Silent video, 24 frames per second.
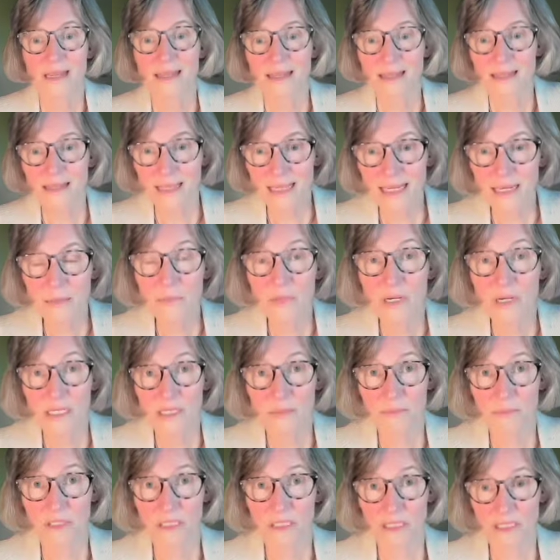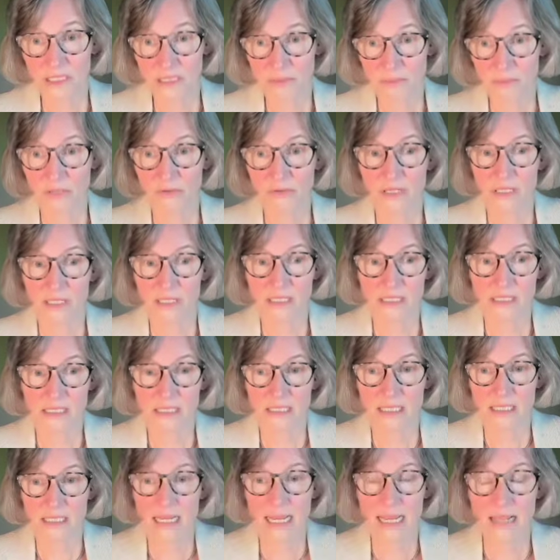they might be
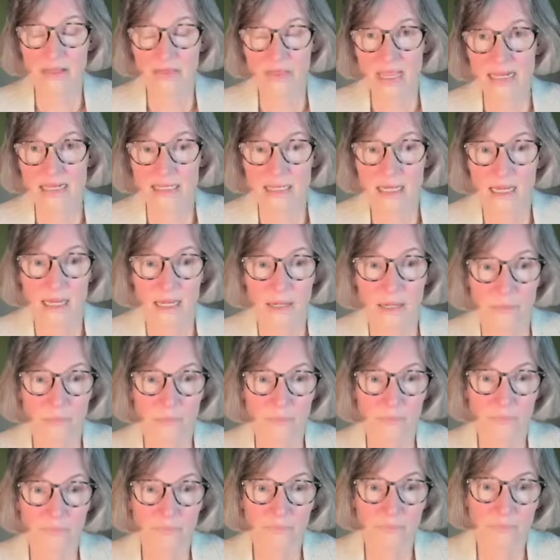experiencing at that time,